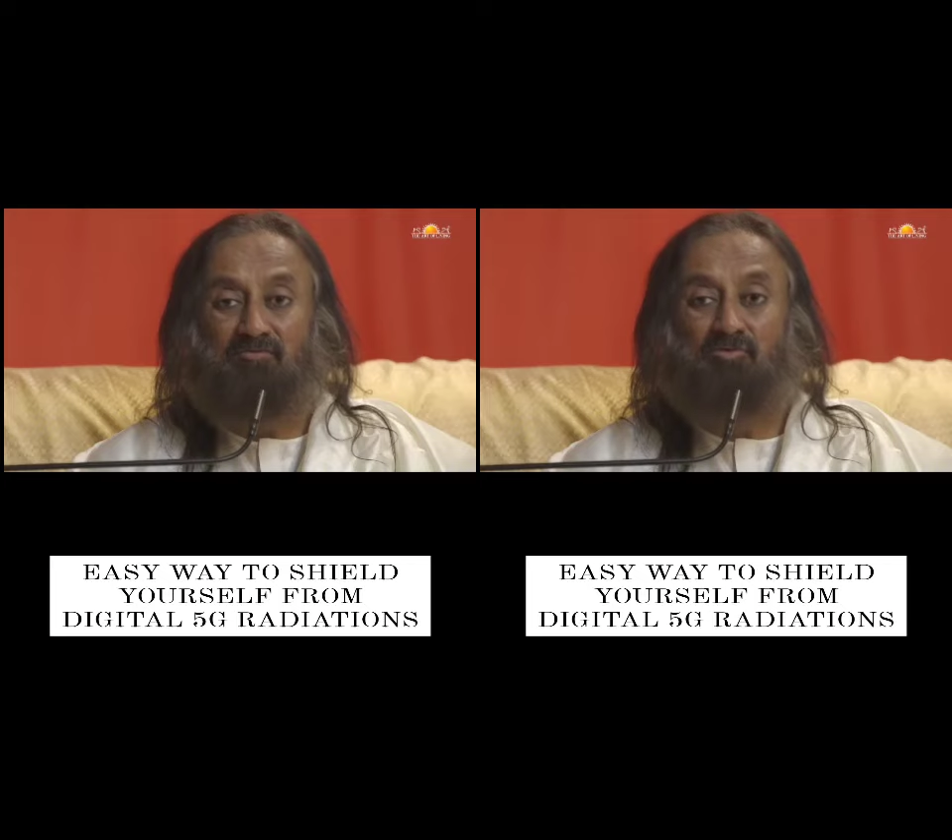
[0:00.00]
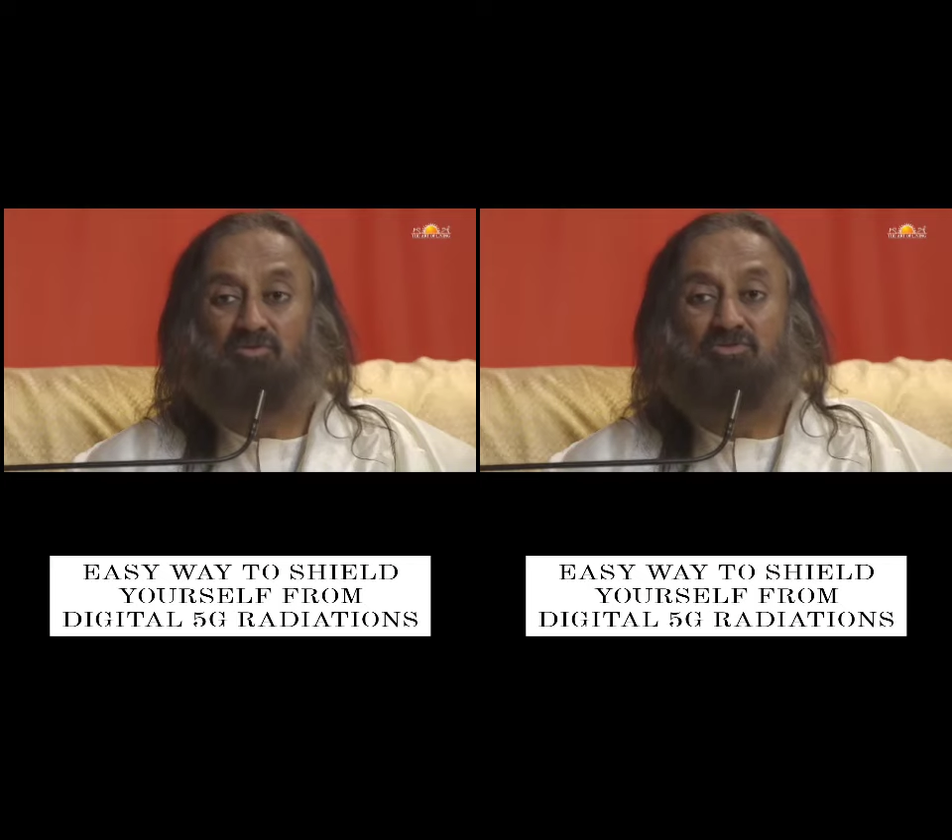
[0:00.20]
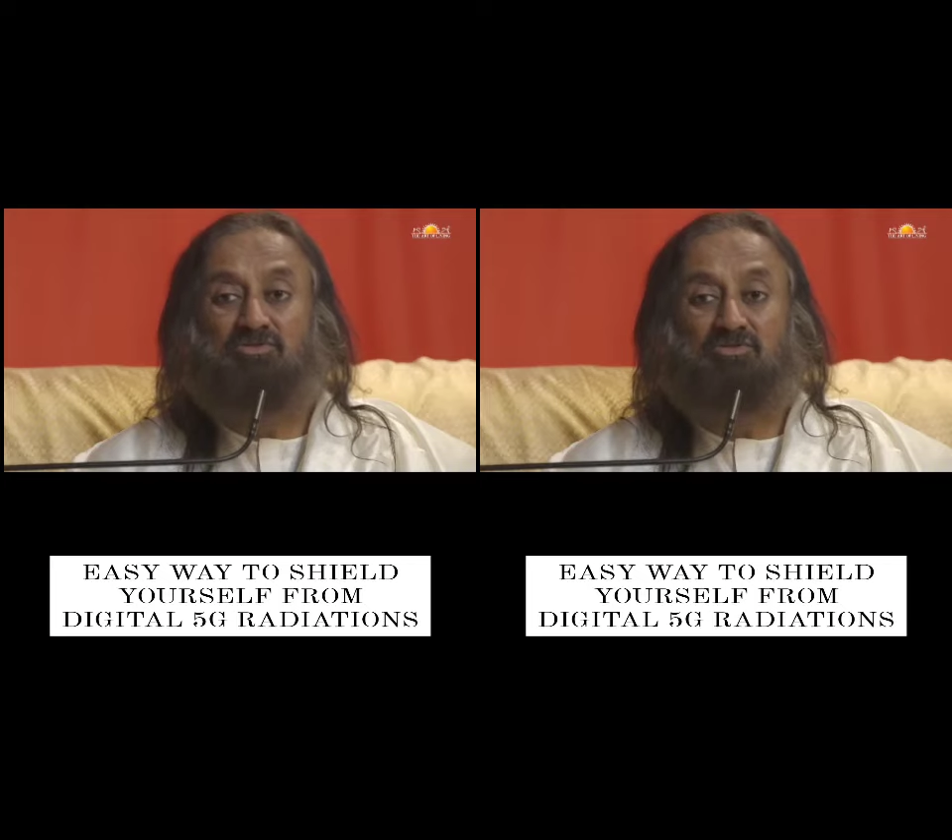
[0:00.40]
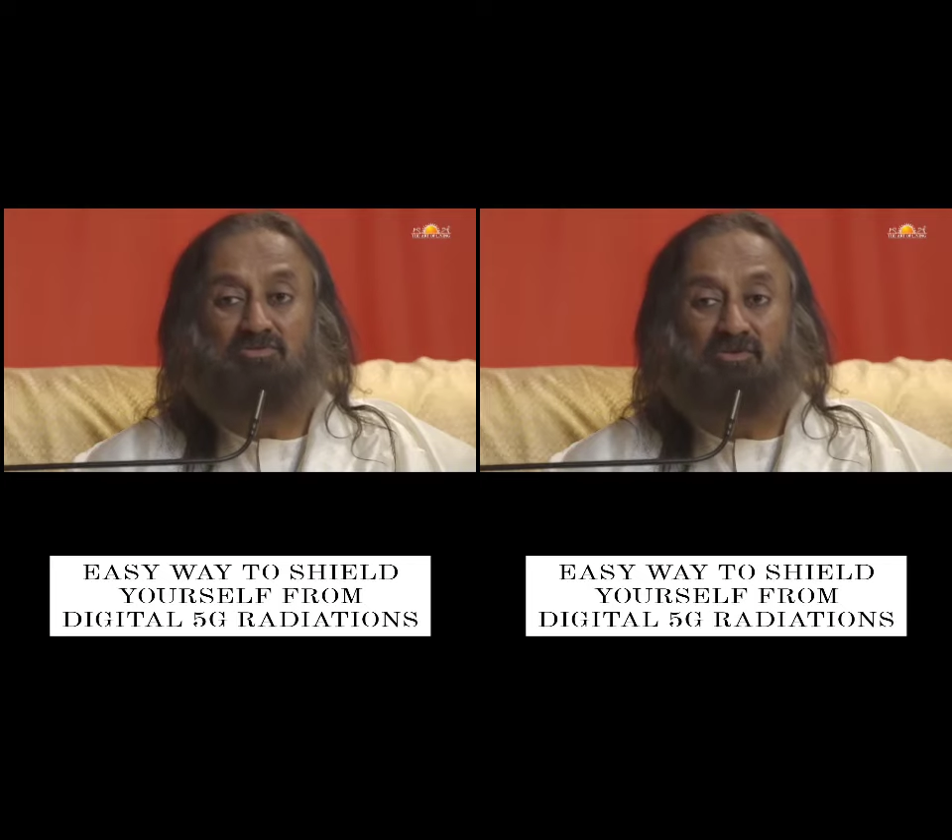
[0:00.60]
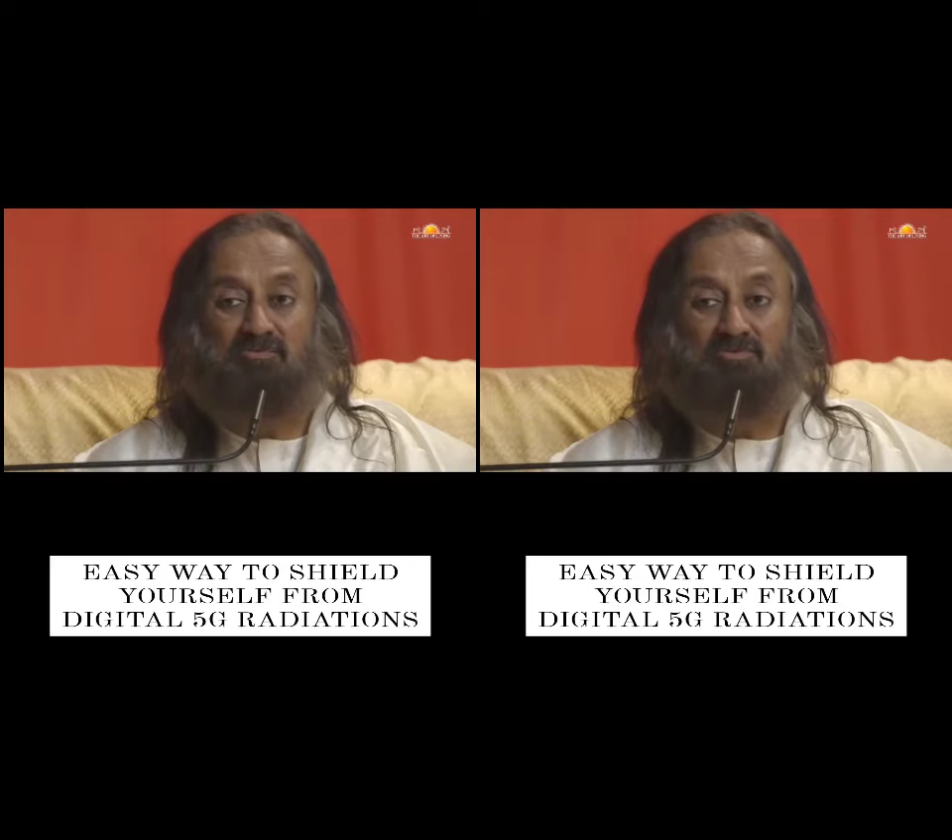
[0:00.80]
boost
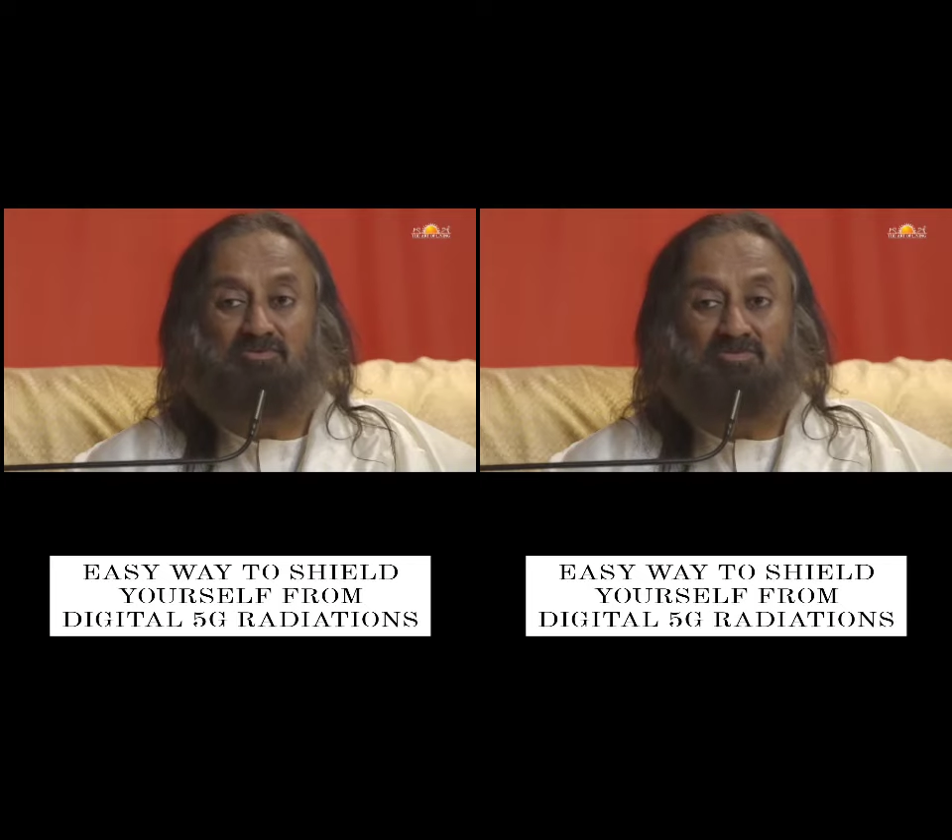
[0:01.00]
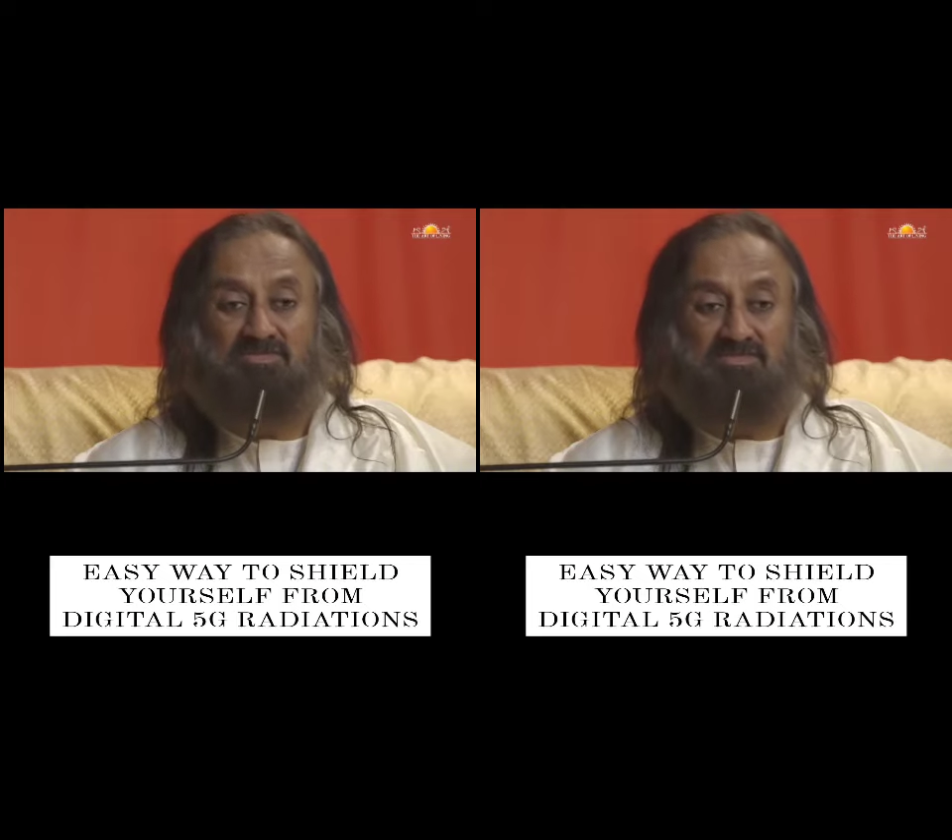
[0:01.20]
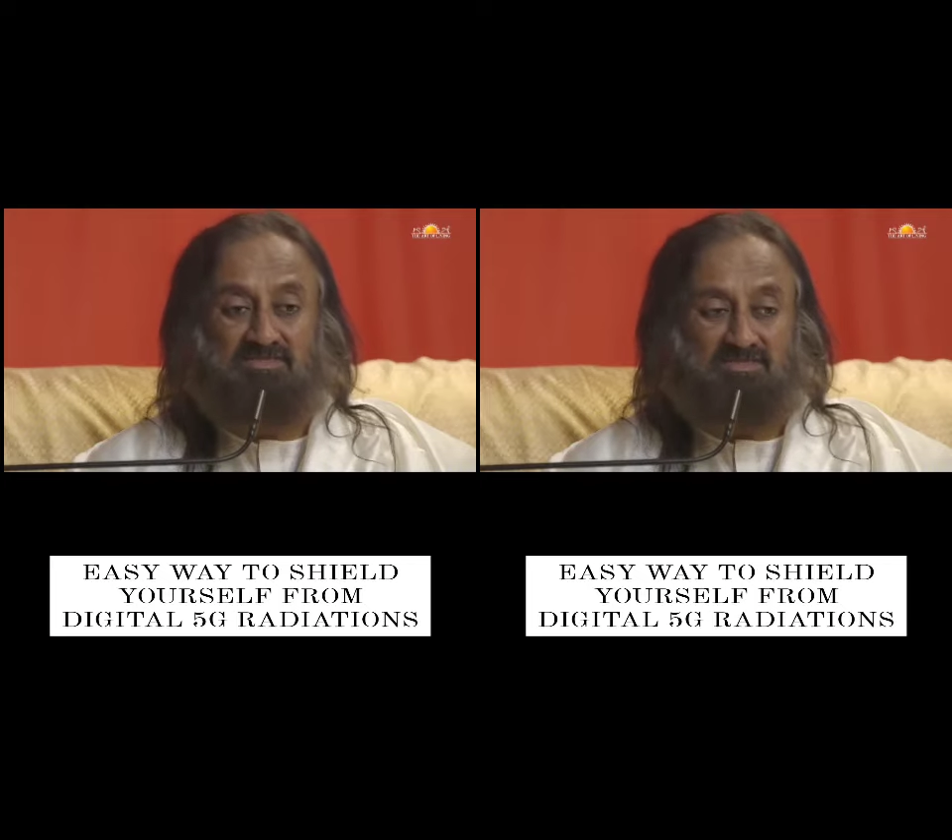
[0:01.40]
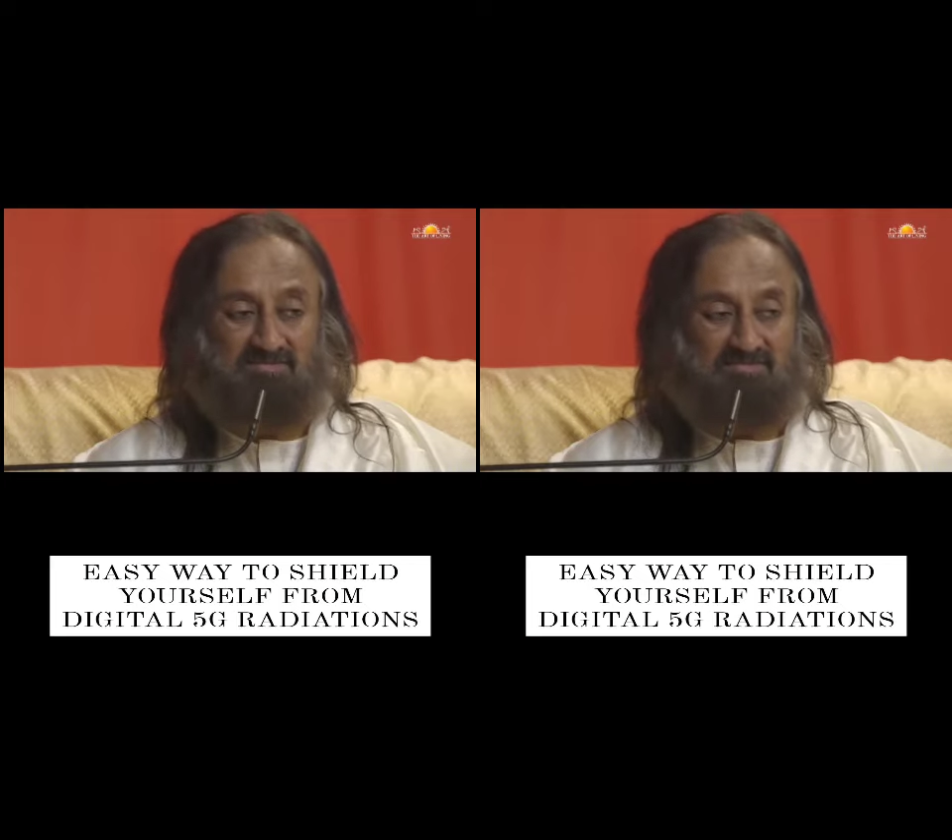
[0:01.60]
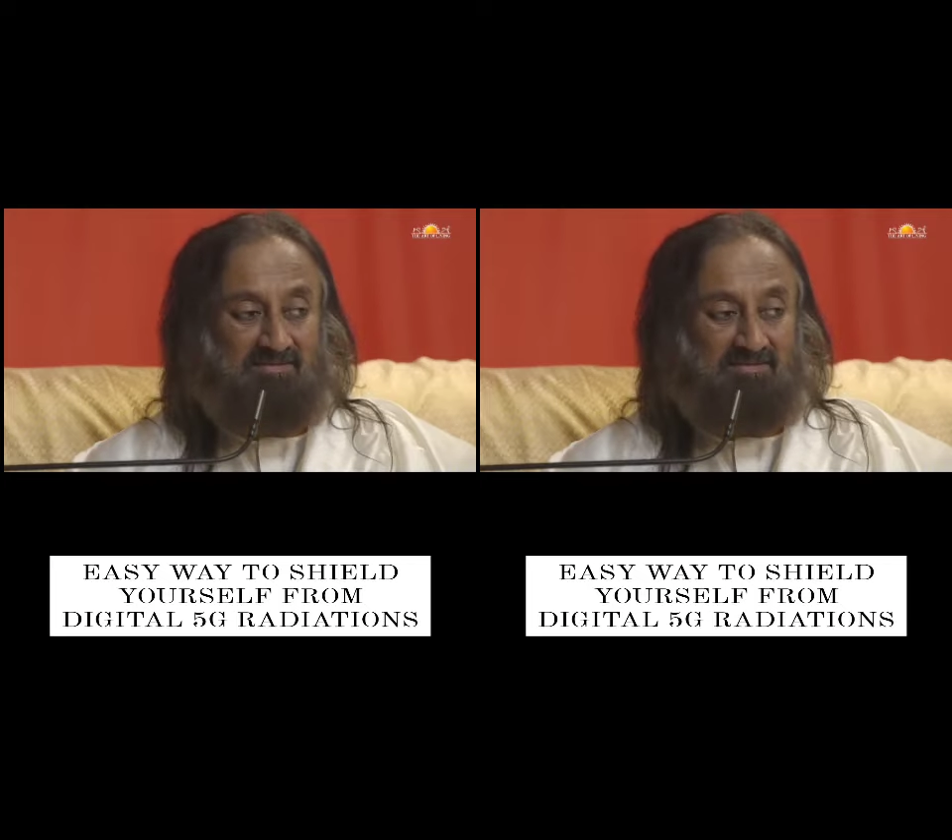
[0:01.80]
your immune system.